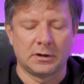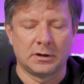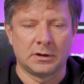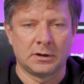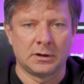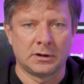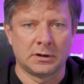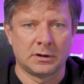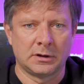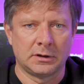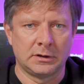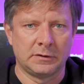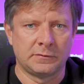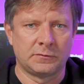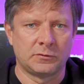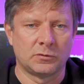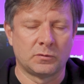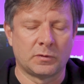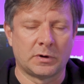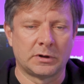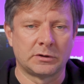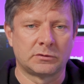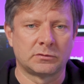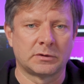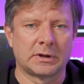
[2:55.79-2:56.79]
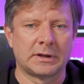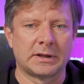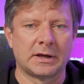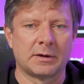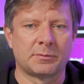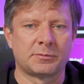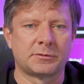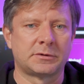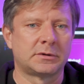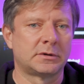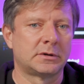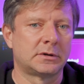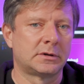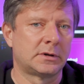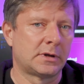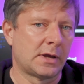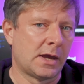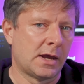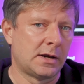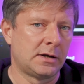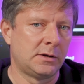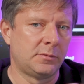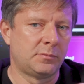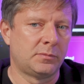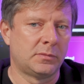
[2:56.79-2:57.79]
if you want to adapt
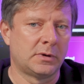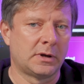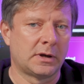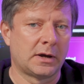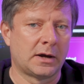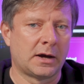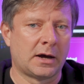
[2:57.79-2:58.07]
any